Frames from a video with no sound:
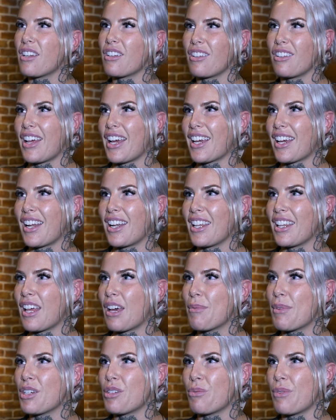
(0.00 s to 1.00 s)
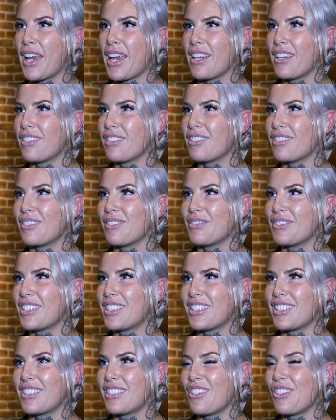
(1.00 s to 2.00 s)
Don't like cutting that much weight.
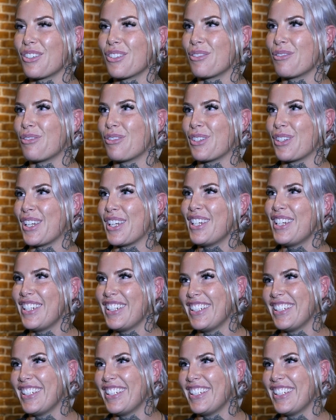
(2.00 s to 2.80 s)
It's not good for you.